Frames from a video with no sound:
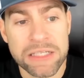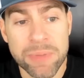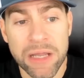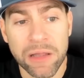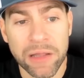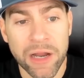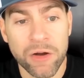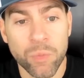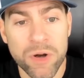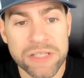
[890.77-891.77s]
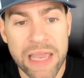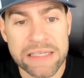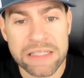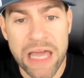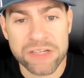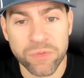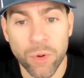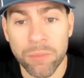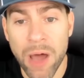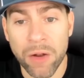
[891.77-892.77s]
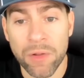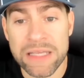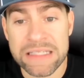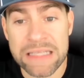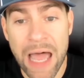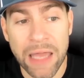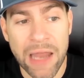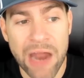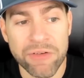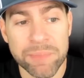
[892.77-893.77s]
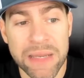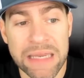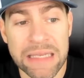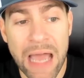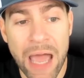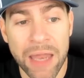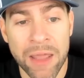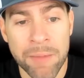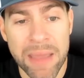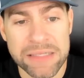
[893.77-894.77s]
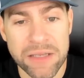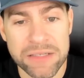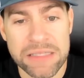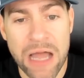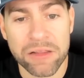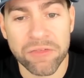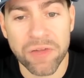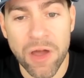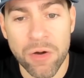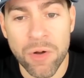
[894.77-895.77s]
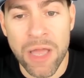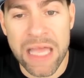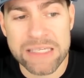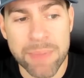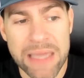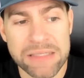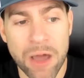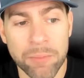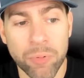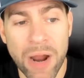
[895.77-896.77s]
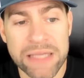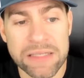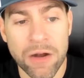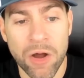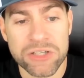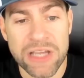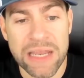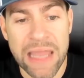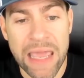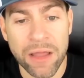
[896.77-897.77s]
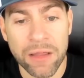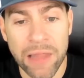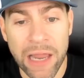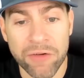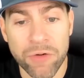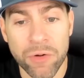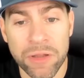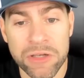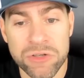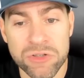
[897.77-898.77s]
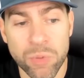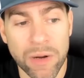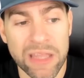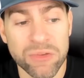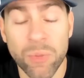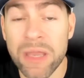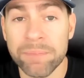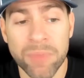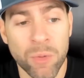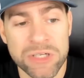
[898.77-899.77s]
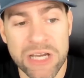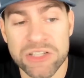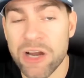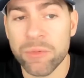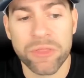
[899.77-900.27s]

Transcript: to be clear, worst case slash floor model is not, I repeat, not based on stock to flow, is based on price and on-chain data, like I wrote in the June 20th tweet which I shared